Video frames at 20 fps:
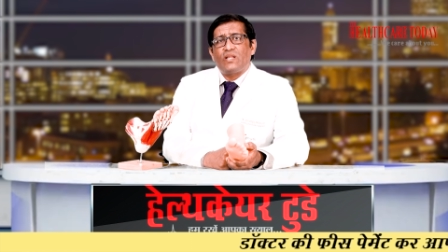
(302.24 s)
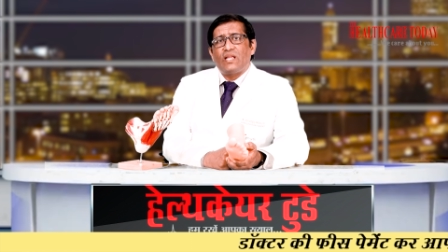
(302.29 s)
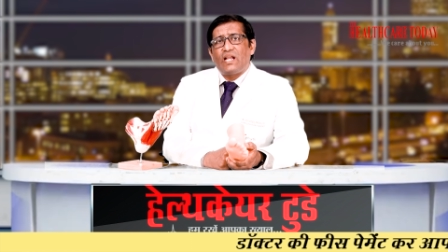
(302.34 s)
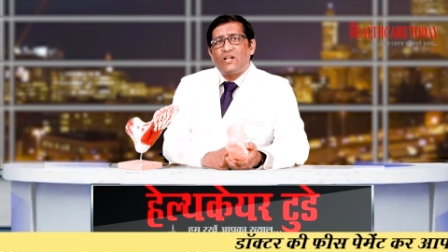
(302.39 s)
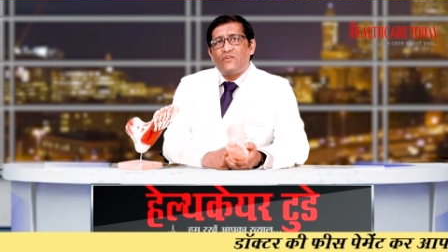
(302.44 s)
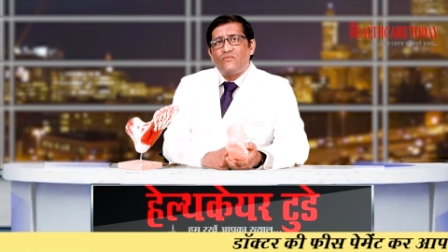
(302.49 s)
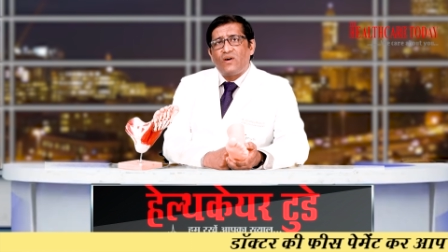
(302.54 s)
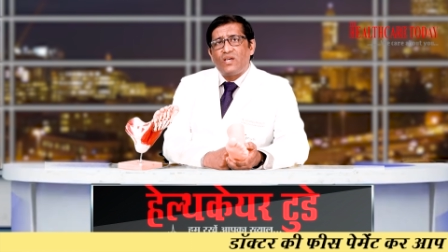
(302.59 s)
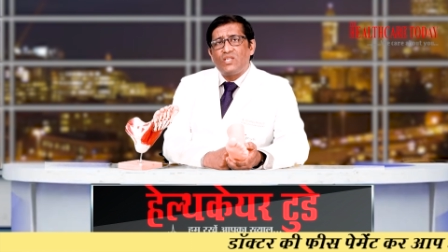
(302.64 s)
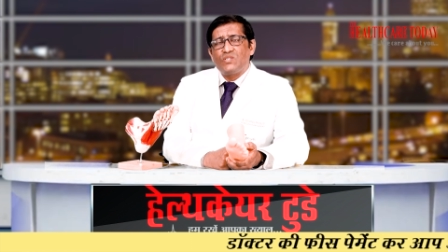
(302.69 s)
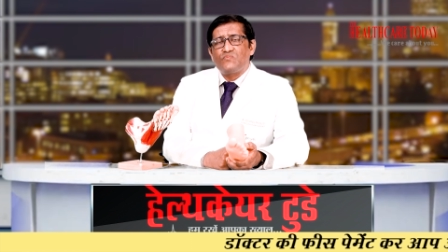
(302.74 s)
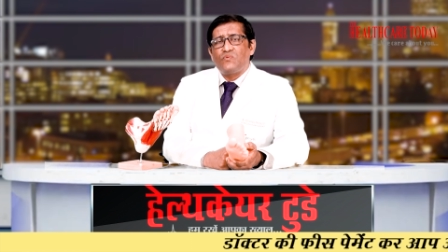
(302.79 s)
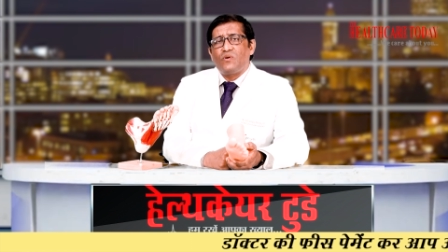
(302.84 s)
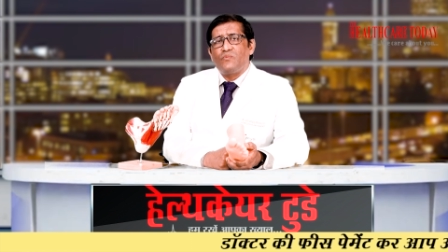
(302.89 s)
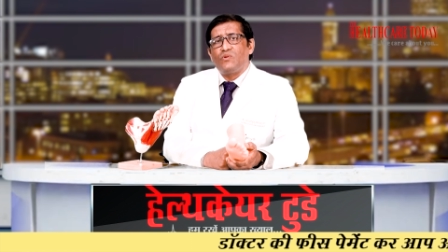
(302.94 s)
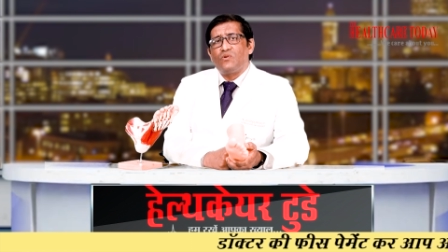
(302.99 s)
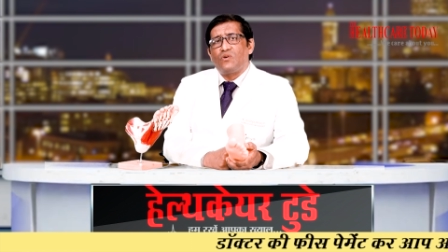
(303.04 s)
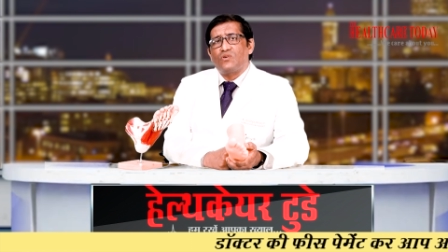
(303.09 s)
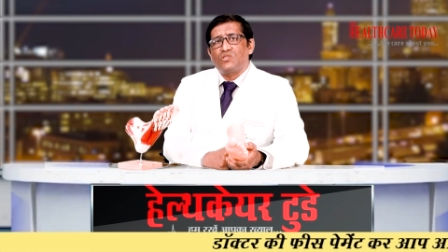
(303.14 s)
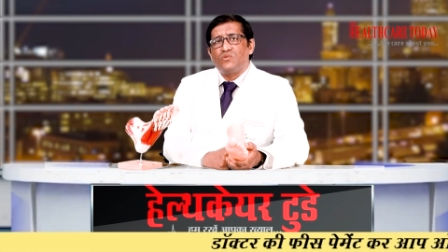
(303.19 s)
advice from
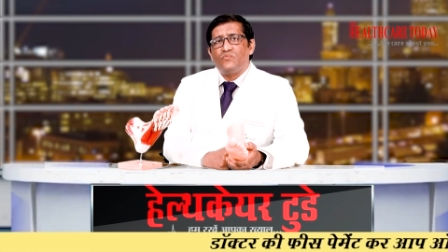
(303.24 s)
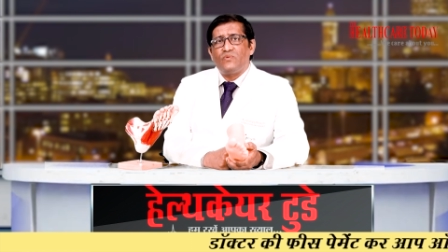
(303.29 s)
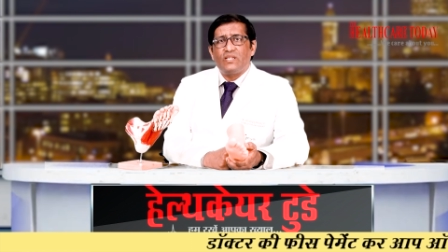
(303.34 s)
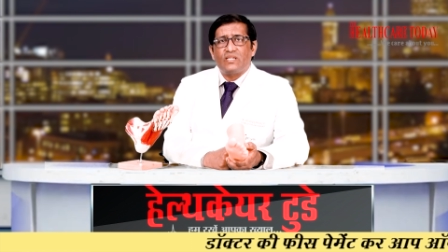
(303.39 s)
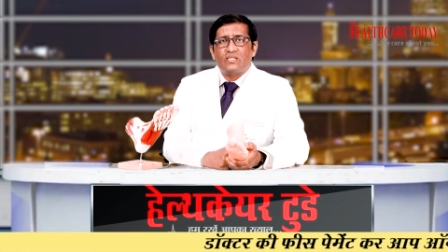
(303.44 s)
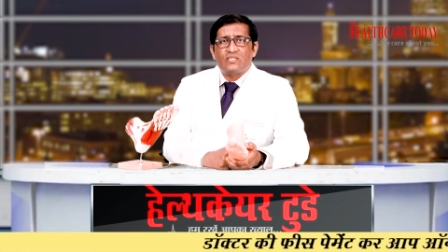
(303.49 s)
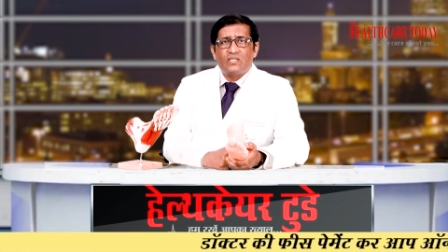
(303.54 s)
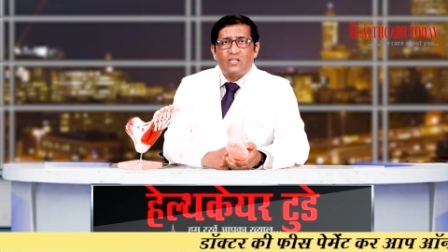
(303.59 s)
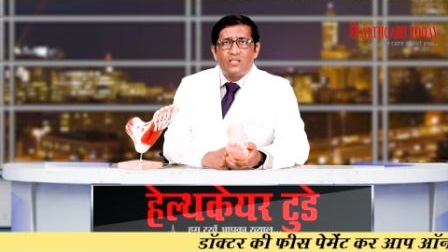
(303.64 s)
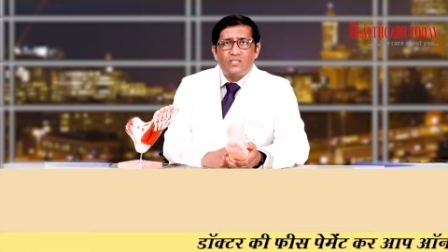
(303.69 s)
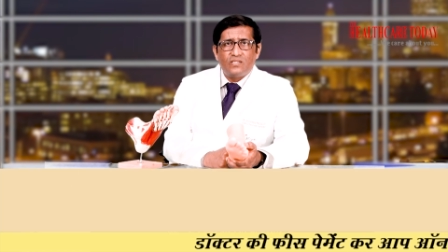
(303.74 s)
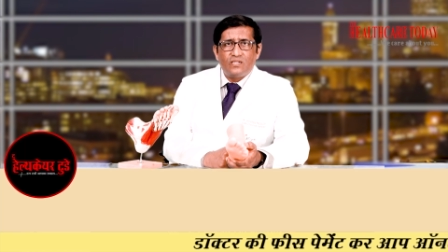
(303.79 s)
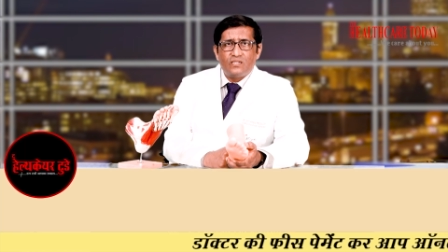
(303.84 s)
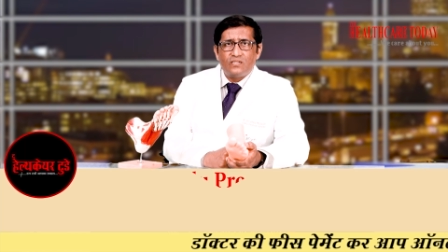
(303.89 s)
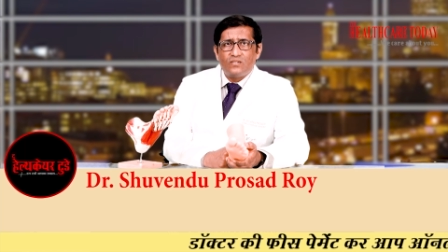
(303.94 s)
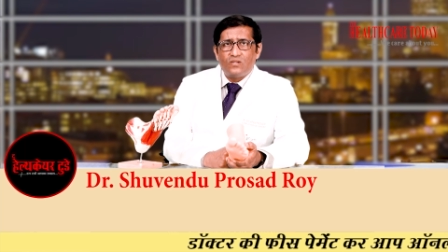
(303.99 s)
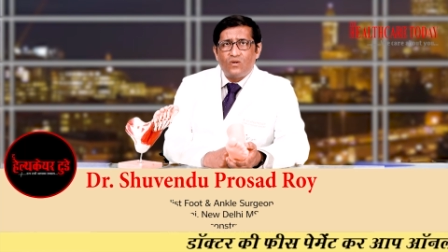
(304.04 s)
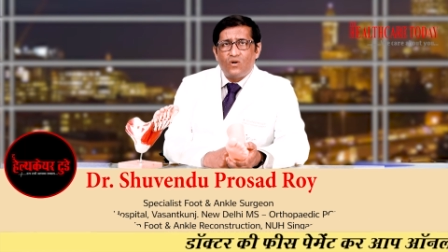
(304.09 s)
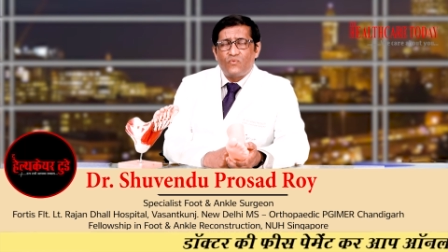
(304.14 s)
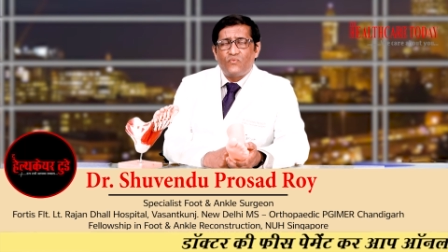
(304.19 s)
your orthopedic
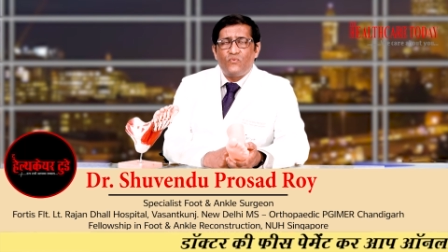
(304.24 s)
surgeon or